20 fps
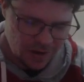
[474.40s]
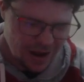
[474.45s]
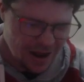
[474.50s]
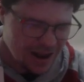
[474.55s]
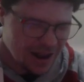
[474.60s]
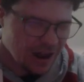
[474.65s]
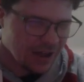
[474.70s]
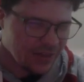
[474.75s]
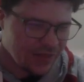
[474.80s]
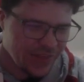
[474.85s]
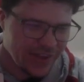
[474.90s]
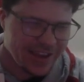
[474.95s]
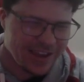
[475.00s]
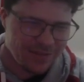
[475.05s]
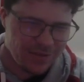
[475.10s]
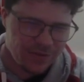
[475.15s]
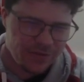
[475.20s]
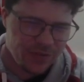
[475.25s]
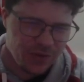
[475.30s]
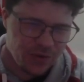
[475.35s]
I think,
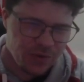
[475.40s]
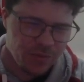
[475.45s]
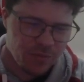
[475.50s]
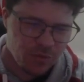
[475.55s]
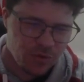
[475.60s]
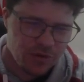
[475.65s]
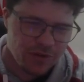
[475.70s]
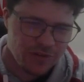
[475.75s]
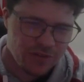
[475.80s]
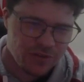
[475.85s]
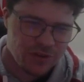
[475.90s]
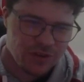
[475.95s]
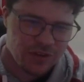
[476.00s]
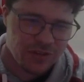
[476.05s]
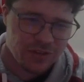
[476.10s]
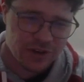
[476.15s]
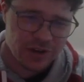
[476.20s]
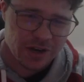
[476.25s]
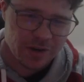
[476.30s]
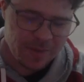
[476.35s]
have a few more
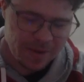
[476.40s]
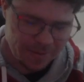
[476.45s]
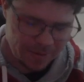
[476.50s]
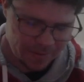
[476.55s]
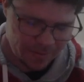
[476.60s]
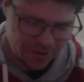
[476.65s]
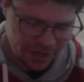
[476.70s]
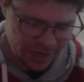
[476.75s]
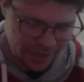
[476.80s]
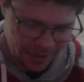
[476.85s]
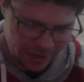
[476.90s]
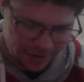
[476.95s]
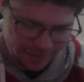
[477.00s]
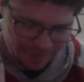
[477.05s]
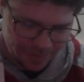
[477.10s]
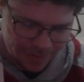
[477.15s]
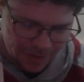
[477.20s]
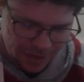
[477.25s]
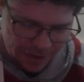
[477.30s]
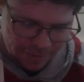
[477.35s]
concerns than a lot of people are bringing
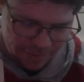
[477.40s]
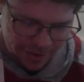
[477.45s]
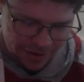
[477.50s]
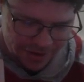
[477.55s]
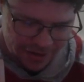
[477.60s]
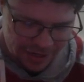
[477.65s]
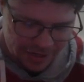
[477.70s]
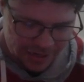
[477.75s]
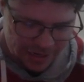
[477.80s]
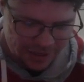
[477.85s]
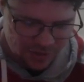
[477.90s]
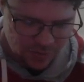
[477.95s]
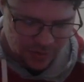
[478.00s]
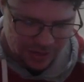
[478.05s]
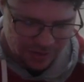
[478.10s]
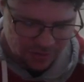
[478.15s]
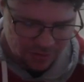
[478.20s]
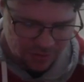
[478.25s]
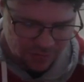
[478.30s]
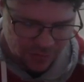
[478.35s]
up. But nonetheless, we
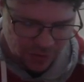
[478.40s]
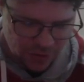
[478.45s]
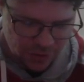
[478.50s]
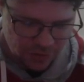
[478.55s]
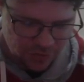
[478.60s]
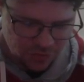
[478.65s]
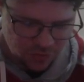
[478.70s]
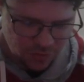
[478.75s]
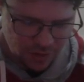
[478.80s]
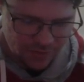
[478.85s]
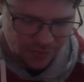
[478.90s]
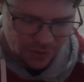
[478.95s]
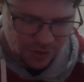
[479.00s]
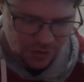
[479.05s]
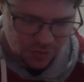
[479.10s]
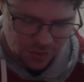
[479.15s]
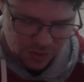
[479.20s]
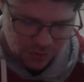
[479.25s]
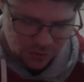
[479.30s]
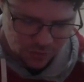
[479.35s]
get to the votes. 3
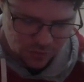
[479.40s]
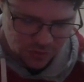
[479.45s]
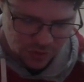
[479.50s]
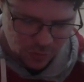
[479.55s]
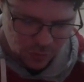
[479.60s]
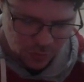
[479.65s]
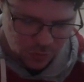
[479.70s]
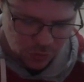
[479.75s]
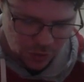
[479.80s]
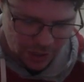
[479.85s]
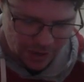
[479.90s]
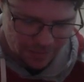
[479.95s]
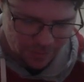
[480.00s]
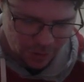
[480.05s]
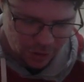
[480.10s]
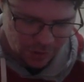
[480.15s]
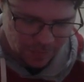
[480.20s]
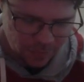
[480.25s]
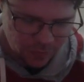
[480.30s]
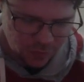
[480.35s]
votes went to Steele
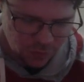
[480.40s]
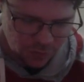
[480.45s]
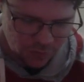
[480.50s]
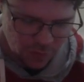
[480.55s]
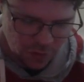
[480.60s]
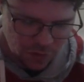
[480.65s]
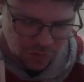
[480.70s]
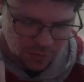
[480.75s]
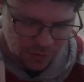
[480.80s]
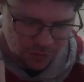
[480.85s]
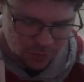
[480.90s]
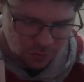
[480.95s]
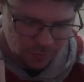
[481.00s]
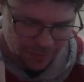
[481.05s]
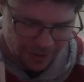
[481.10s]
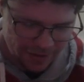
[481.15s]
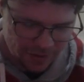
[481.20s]
Sidebottom, 2 votes went to Max